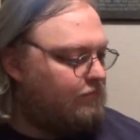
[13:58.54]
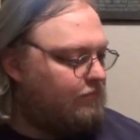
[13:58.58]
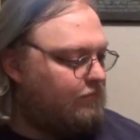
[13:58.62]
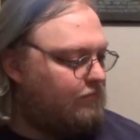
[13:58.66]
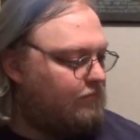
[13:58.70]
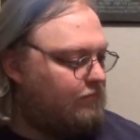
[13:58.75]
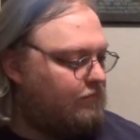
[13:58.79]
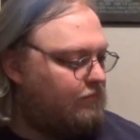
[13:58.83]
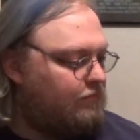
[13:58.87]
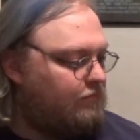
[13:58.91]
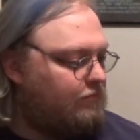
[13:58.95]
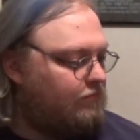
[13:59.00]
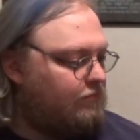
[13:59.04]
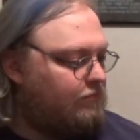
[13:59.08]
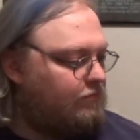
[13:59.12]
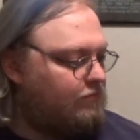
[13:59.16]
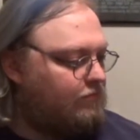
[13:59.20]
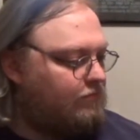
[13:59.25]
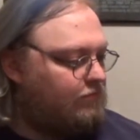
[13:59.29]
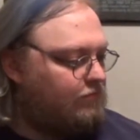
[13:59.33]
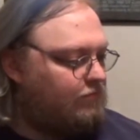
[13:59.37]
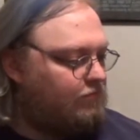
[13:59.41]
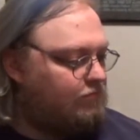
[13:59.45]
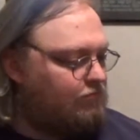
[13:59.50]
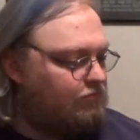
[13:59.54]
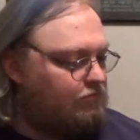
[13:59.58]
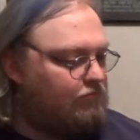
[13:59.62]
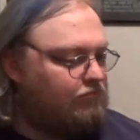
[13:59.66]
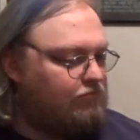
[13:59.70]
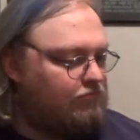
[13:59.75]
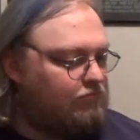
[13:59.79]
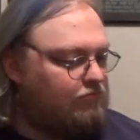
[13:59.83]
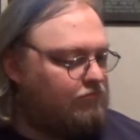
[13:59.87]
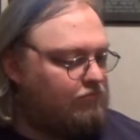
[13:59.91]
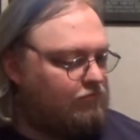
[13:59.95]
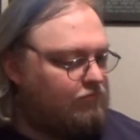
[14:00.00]

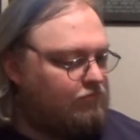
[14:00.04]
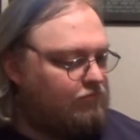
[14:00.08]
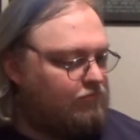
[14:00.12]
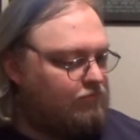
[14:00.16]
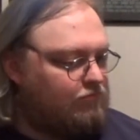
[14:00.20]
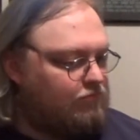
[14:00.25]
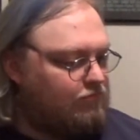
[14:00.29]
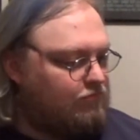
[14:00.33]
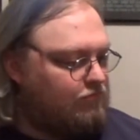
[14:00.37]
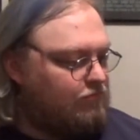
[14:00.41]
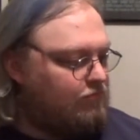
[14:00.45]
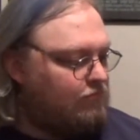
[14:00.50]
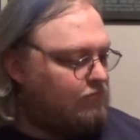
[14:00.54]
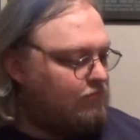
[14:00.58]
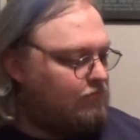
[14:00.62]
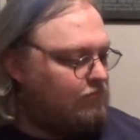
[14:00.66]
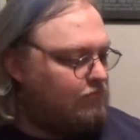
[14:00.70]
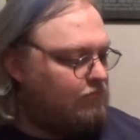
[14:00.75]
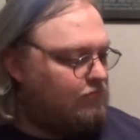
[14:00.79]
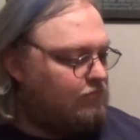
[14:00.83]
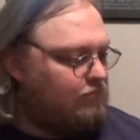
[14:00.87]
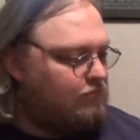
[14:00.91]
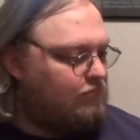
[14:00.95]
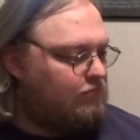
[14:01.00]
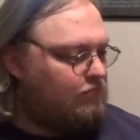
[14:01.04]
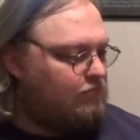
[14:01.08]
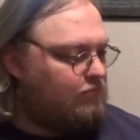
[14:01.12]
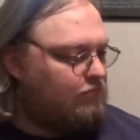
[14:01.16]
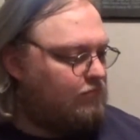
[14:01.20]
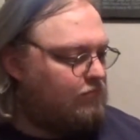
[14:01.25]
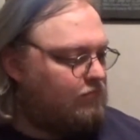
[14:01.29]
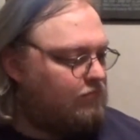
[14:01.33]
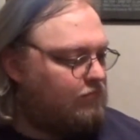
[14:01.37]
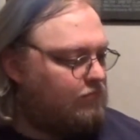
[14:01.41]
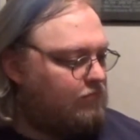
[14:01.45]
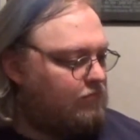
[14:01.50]

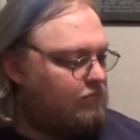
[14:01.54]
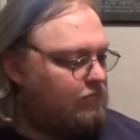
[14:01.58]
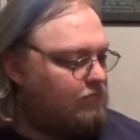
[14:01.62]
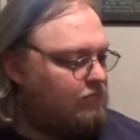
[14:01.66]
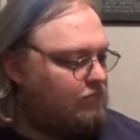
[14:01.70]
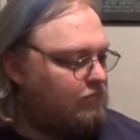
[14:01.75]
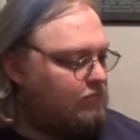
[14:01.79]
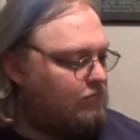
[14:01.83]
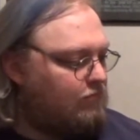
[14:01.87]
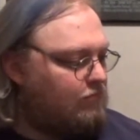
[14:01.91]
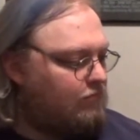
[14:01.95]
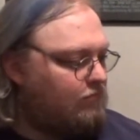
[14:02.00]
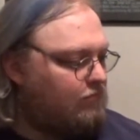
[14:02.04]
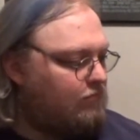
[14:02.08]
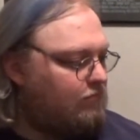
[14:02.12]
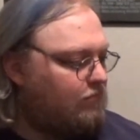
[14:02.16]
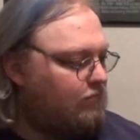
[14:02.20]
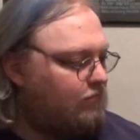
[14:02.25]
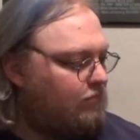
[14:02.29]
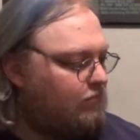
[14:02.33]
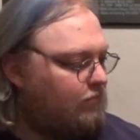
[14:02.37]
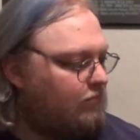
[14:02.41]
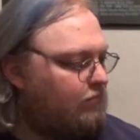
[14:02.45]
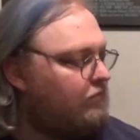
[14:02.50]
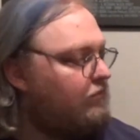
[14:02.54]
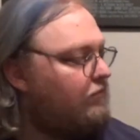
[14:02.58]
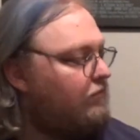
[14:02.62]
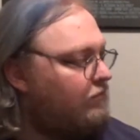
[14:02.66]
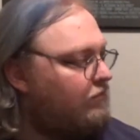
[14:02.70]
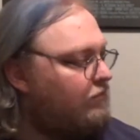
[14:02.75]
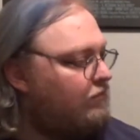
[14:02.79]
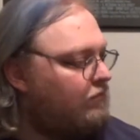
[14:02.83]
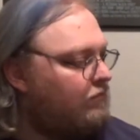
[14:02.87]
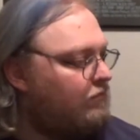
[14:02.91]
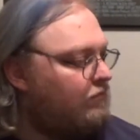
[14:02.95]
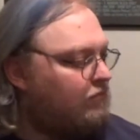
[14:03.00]

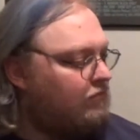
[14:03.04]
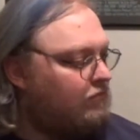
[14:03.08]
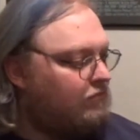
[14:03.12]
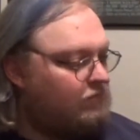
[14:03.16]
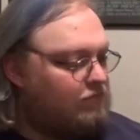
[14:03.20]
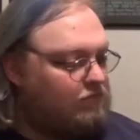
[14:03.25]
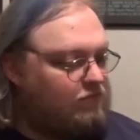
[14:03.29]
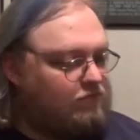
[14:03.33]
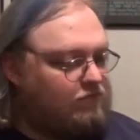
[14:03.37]
This person isn't speaking.